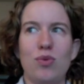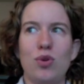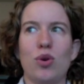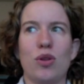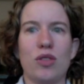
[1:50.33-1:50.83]

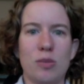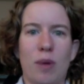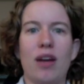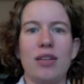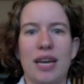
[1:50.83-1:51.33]
took the
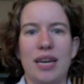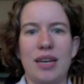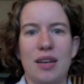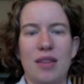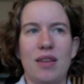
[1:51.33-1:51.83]
spotlight
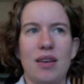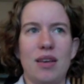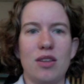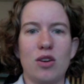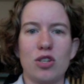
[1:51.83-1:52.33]

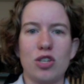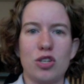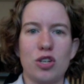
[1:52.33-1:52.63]
in the Christian